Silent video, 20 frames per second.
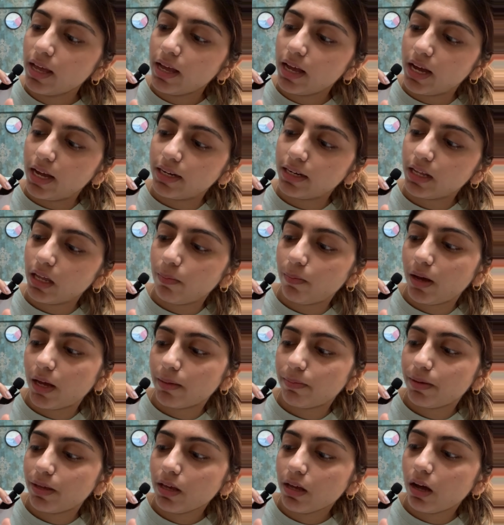and
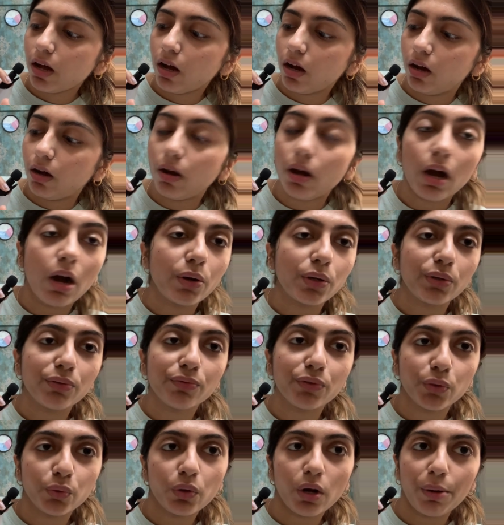MIB out of
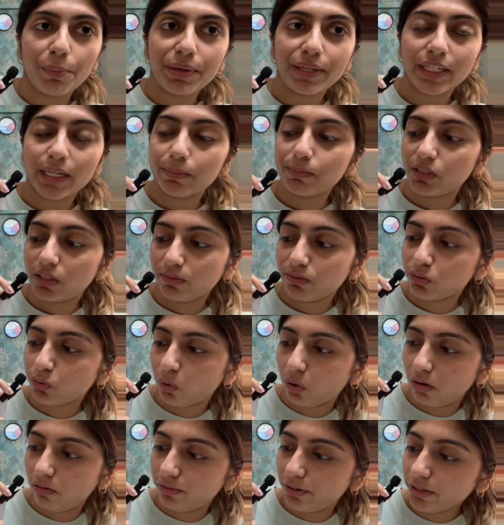2, how many times I've
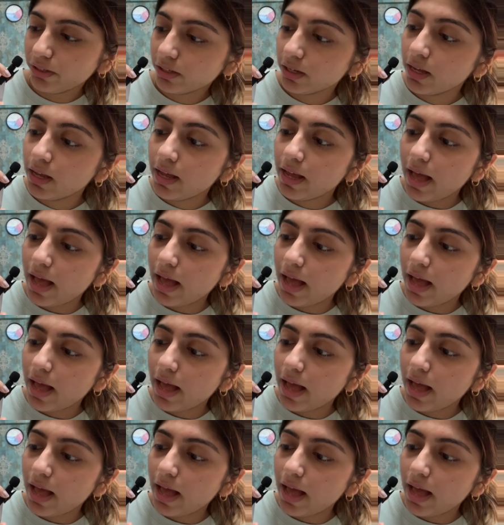solved it.